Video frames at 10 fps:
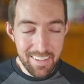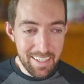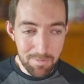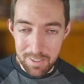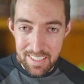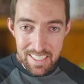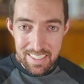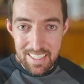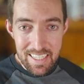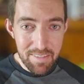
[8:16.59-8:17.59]
Like one
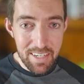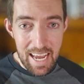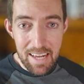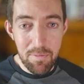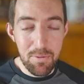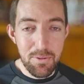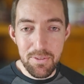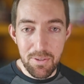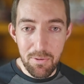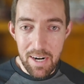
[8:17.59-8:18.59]
D&D even added
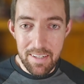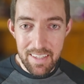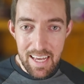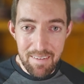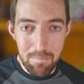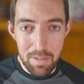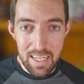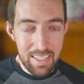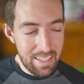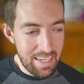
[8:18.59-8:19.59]
rules around that,
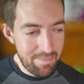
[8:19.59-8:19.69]
but